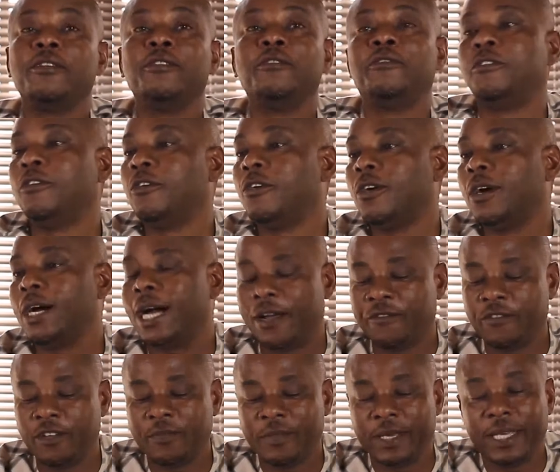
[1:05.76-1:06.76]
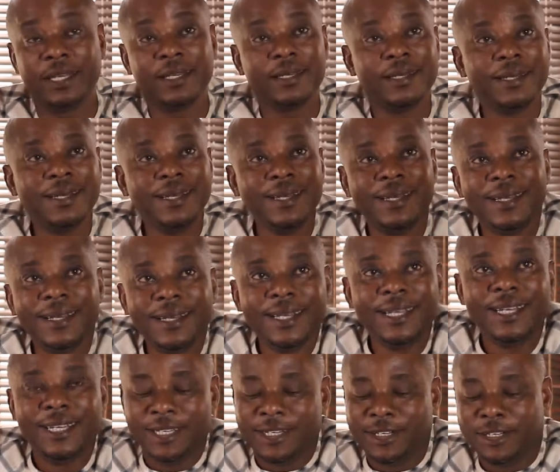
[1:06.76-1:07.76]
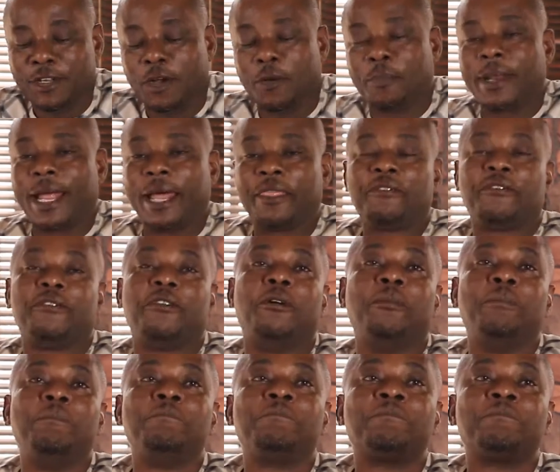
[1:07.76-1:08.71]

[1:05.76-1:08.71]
you for having me on your platform.